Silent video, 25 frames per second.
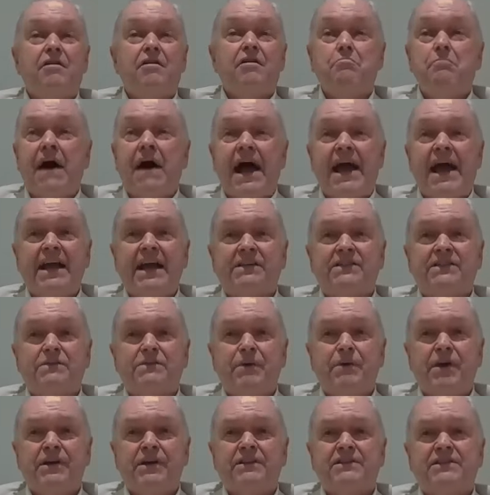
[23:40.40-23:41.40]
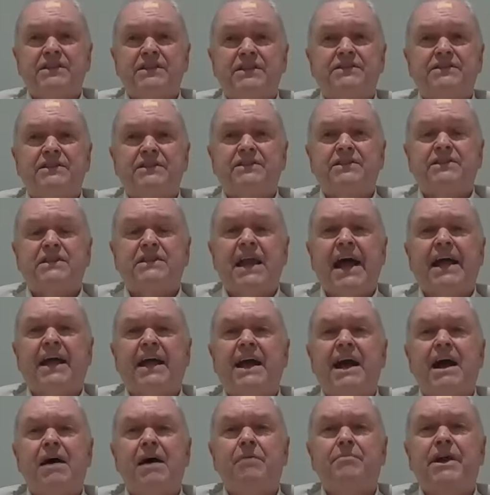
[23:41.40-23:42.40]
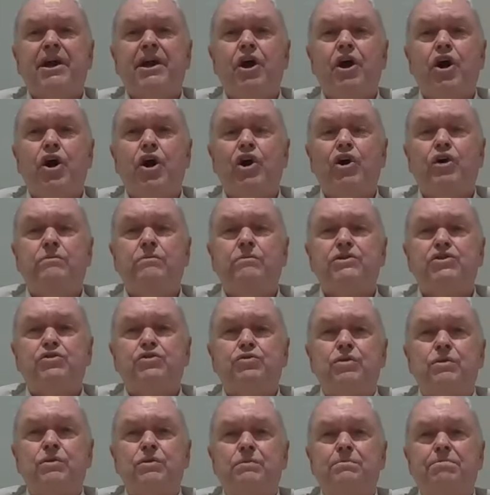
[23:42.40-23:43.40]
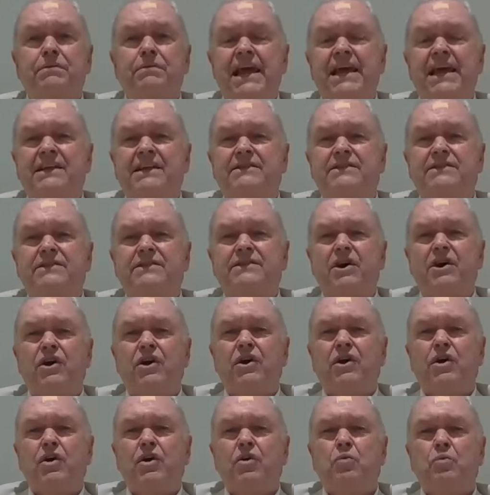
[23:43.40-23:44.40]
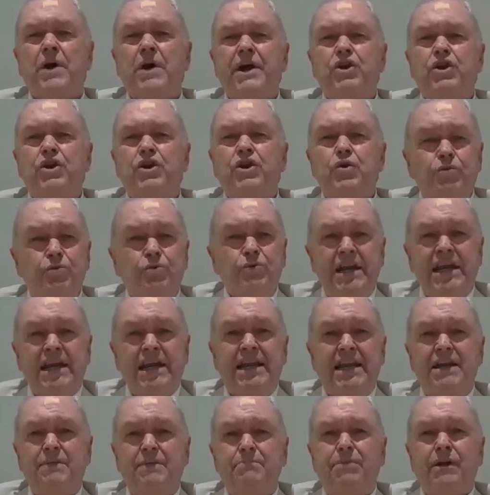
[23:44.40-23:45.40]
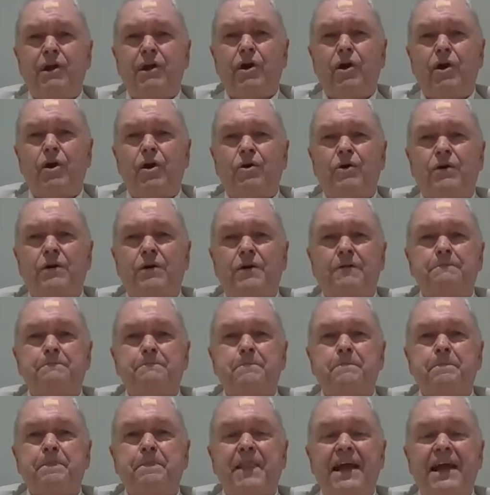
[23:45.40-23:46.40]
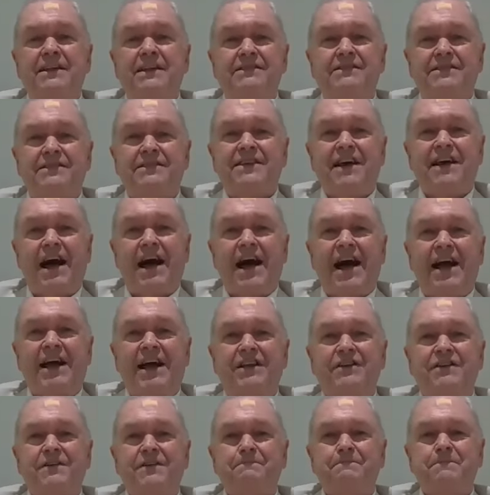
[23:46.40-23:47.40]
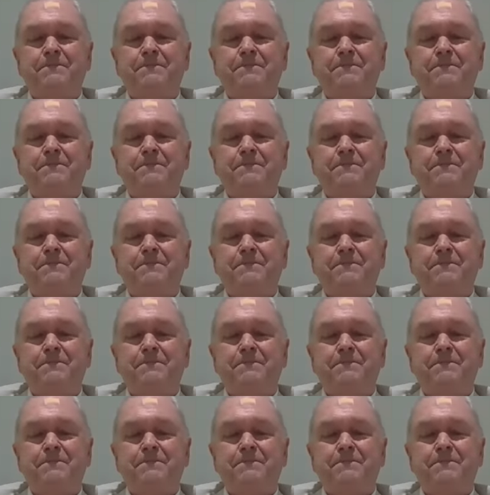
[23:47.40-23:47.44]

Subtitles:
My experience is it's like coming home to a place where you really belong inside.